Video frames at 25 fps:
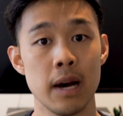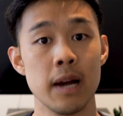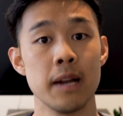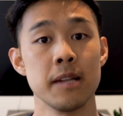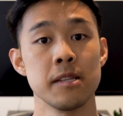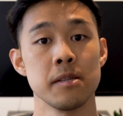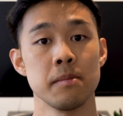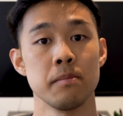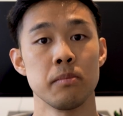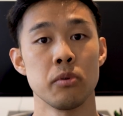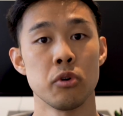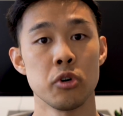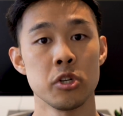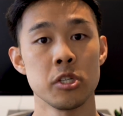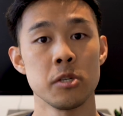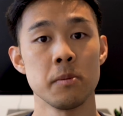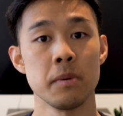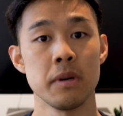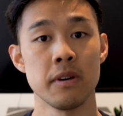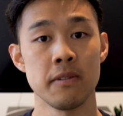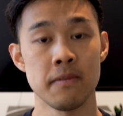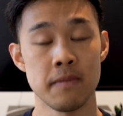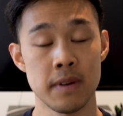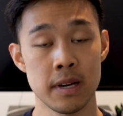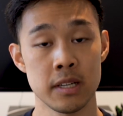and it's important to
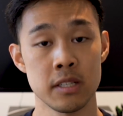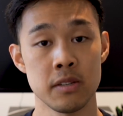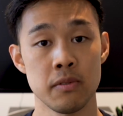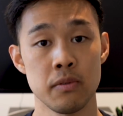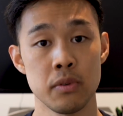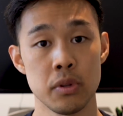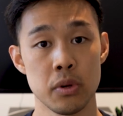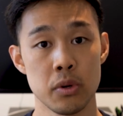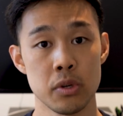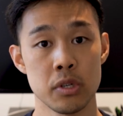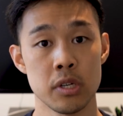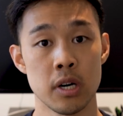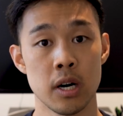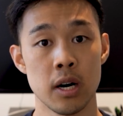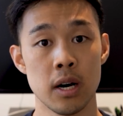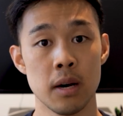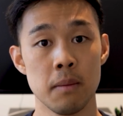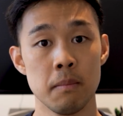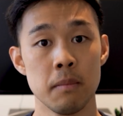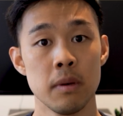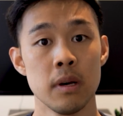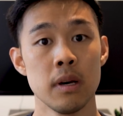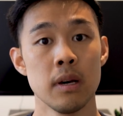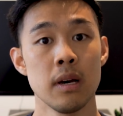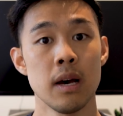be effective with your
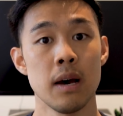time